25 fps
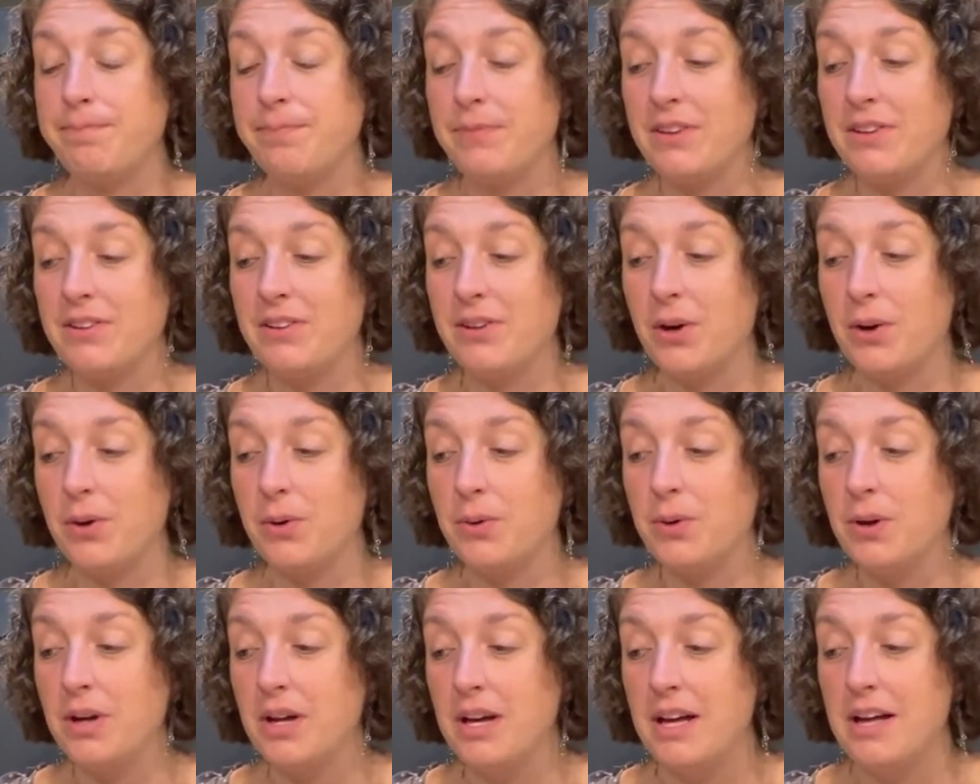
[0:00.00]

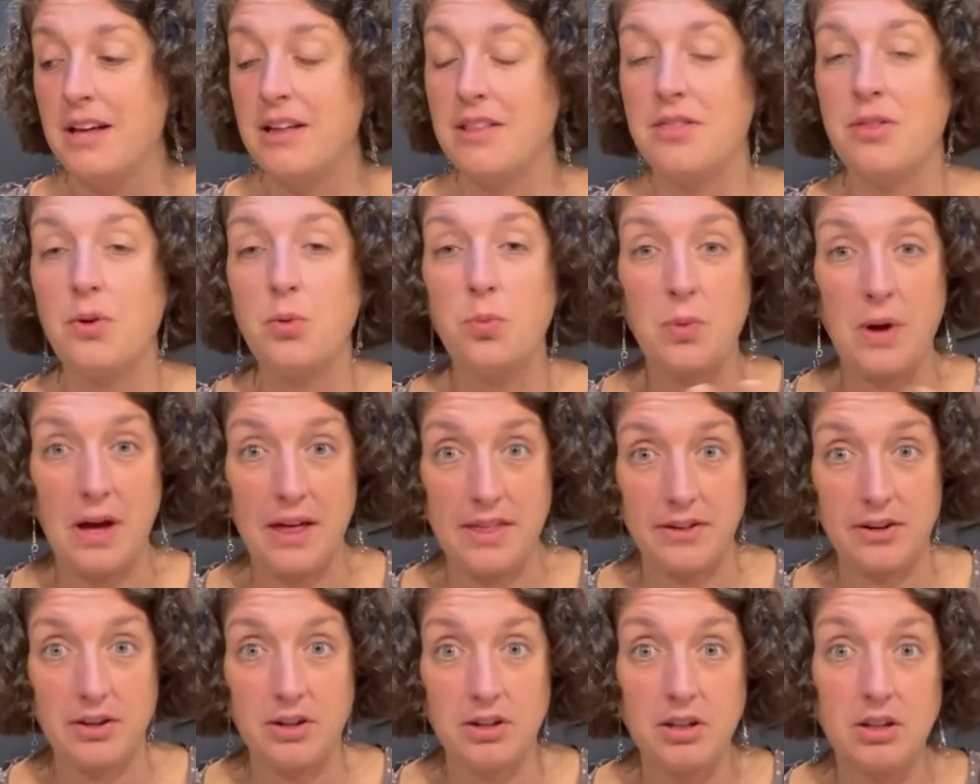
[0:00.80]
So the
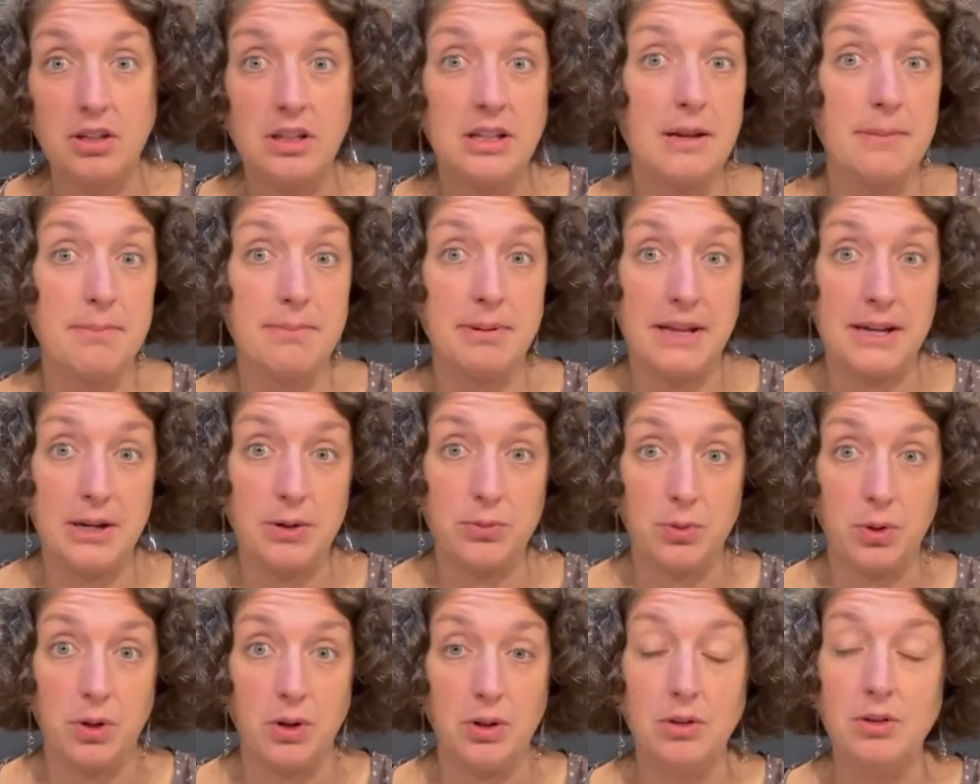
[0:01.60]
weather can play a
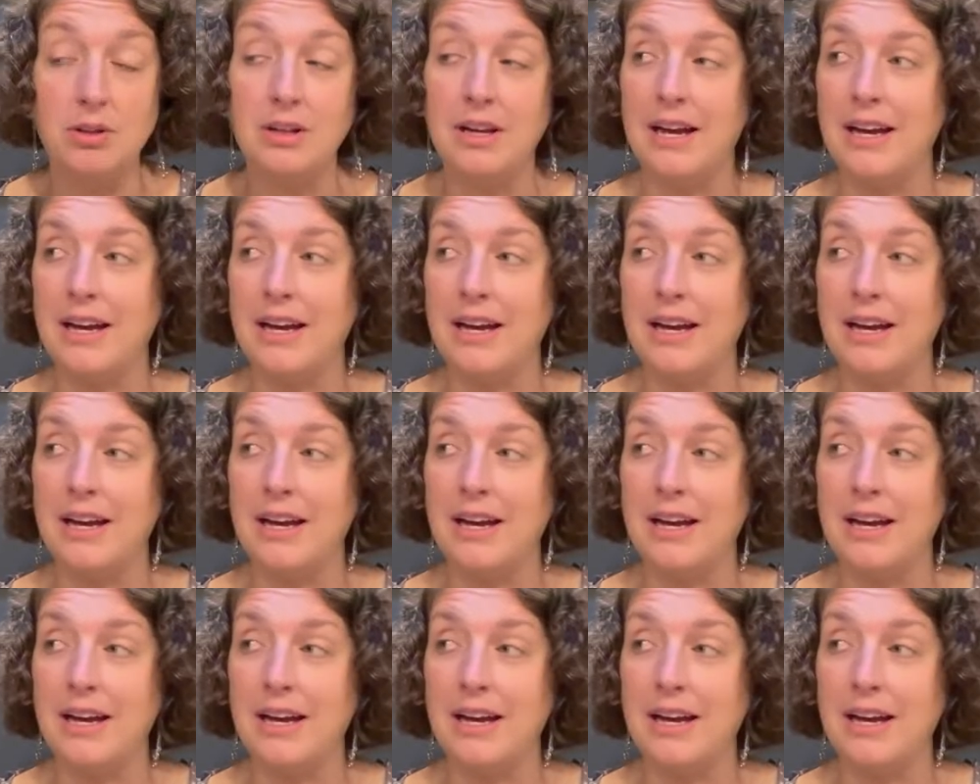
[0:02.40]
role.